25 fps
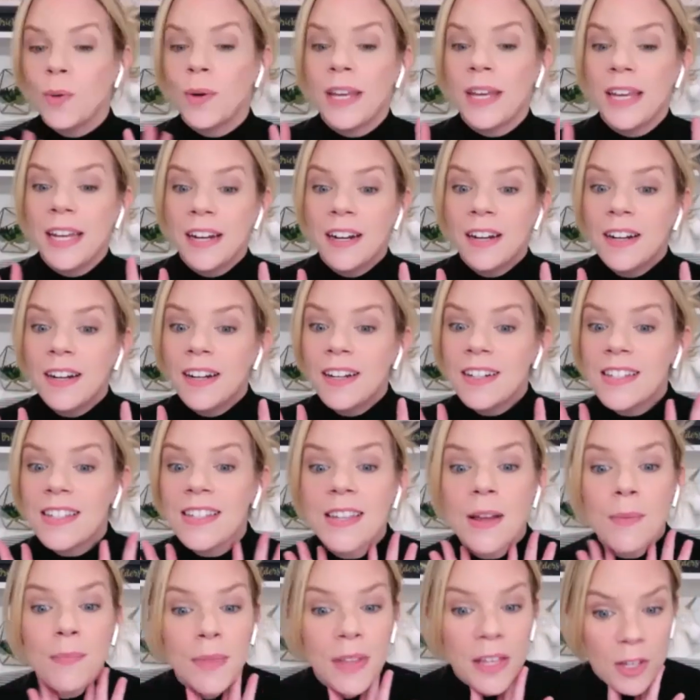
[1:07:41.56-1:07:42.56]
here's
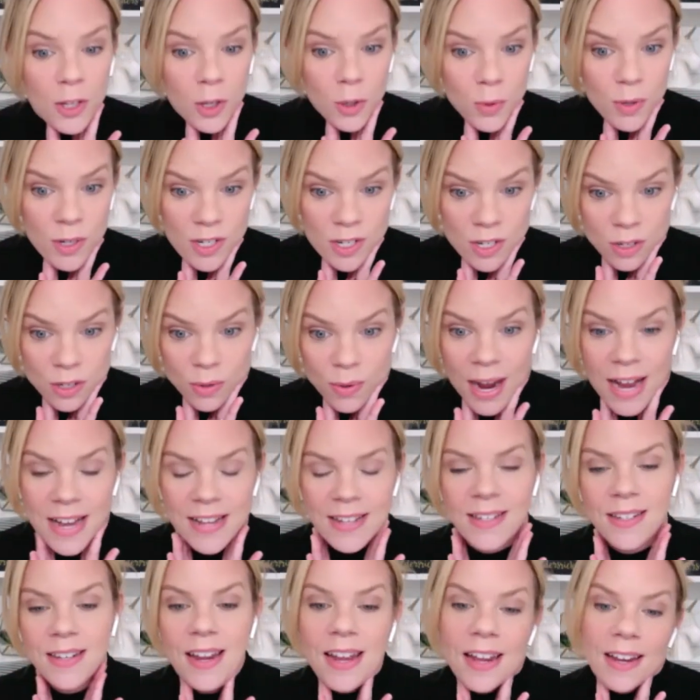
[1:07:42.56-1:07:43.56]
something you can do as
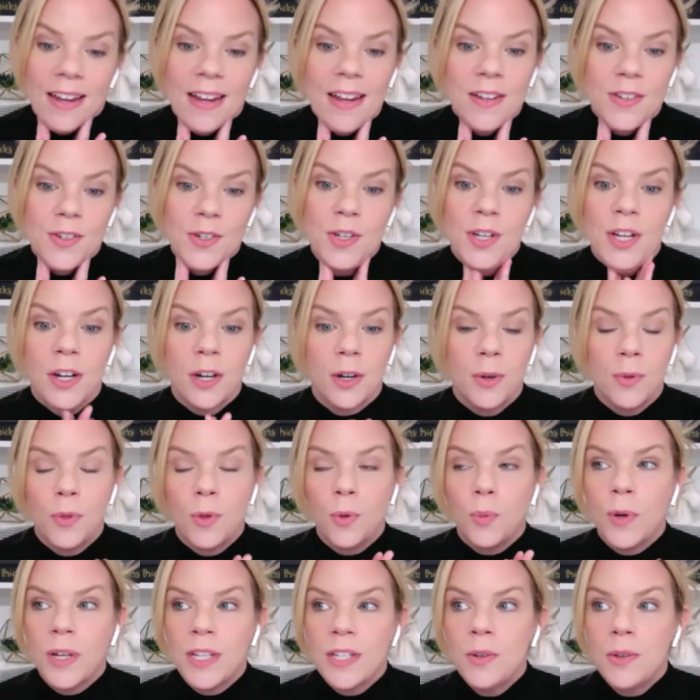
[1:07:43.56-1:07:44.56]
an ADHDer.
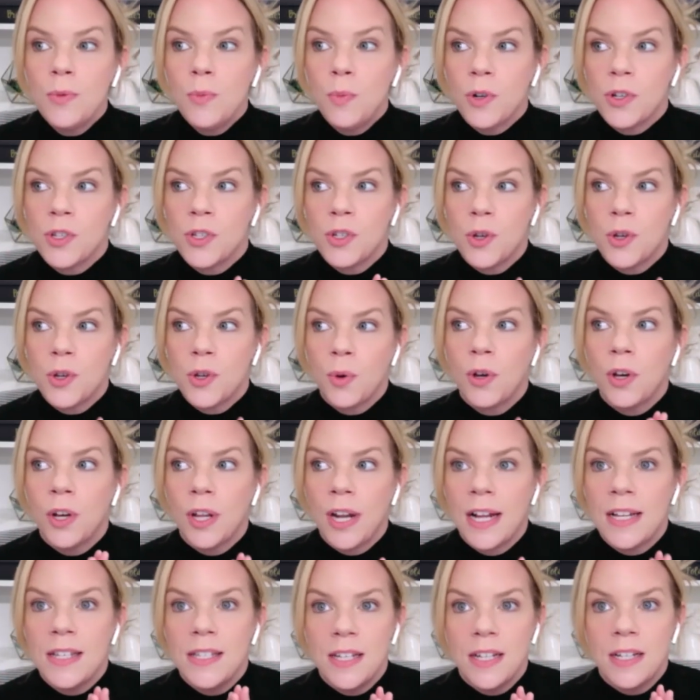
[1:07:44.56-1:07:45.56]
The reason we're so
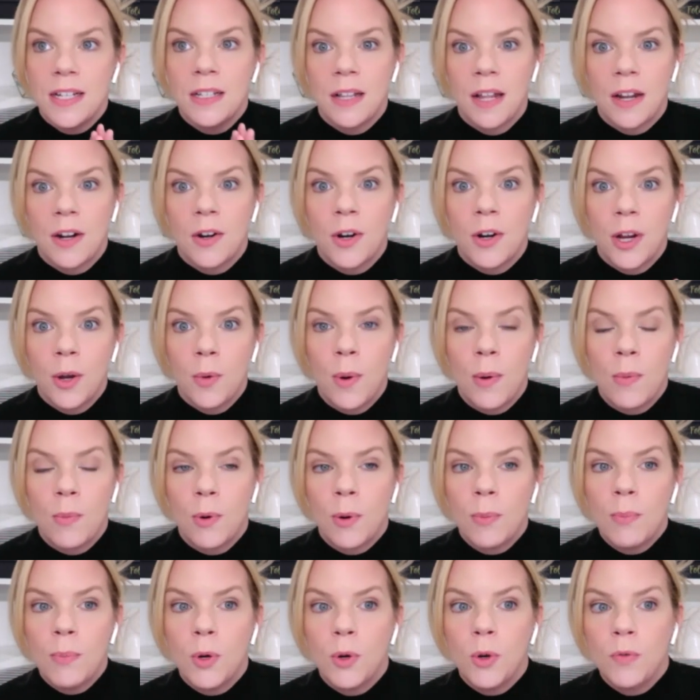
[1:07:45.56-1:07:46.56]
good at decluttering when
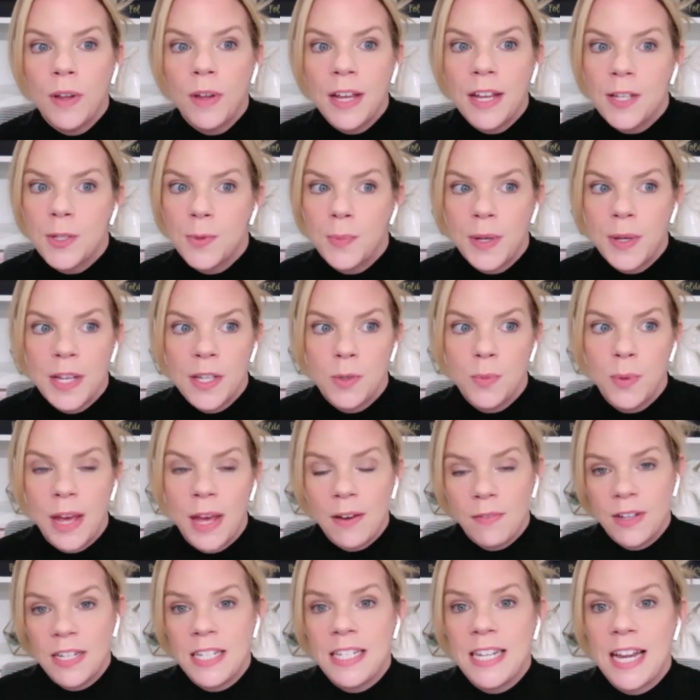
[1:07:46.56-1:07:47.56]
we're moving is because we have
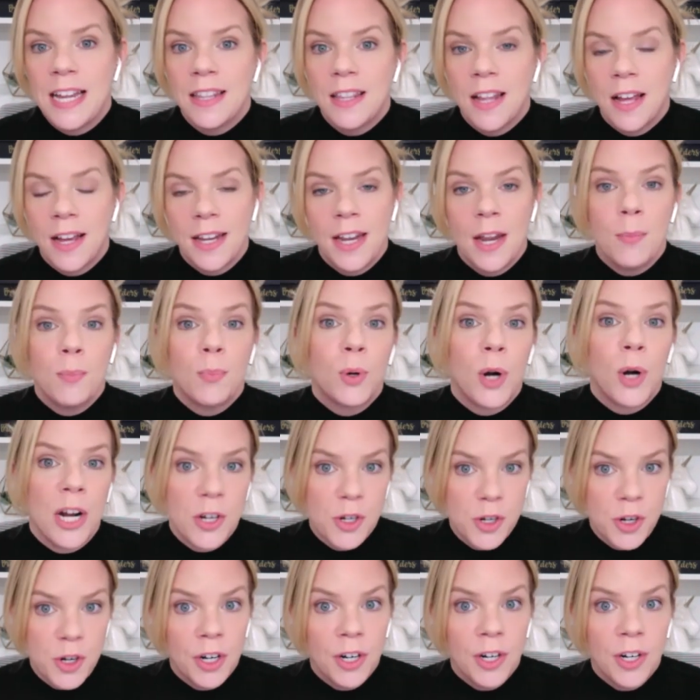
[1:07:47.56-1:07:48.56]
a deadline and
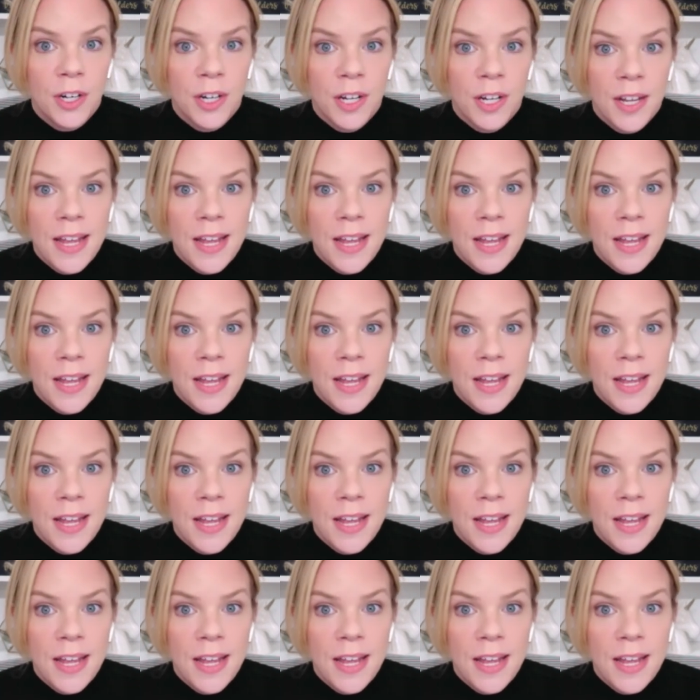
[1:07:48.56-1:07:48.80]
pressure.